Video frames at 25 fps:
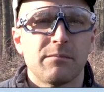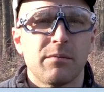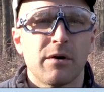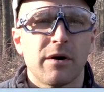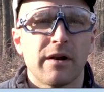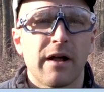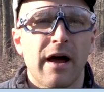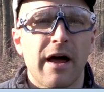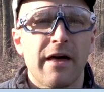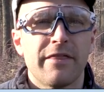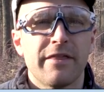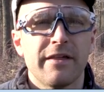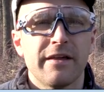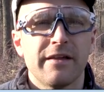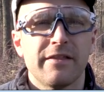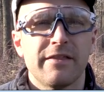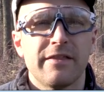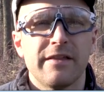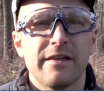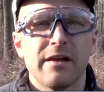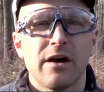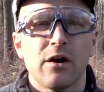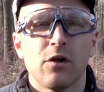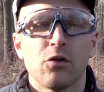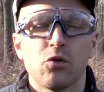but I think
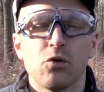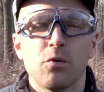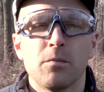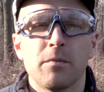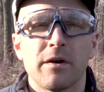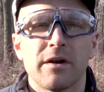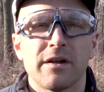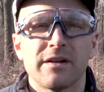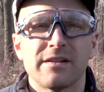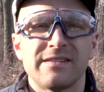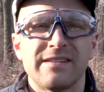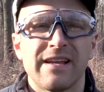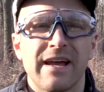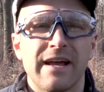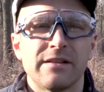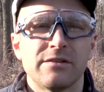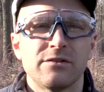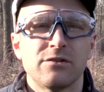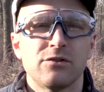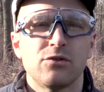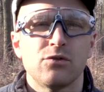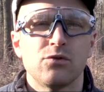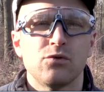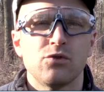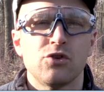the alumina
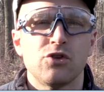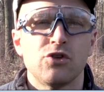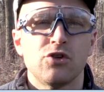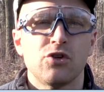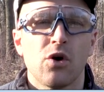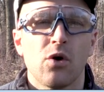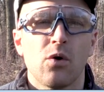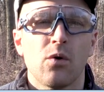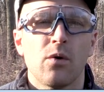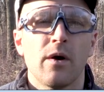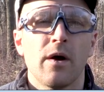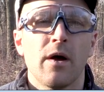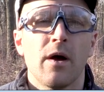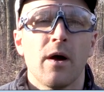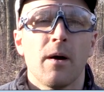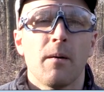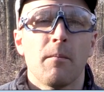tends to show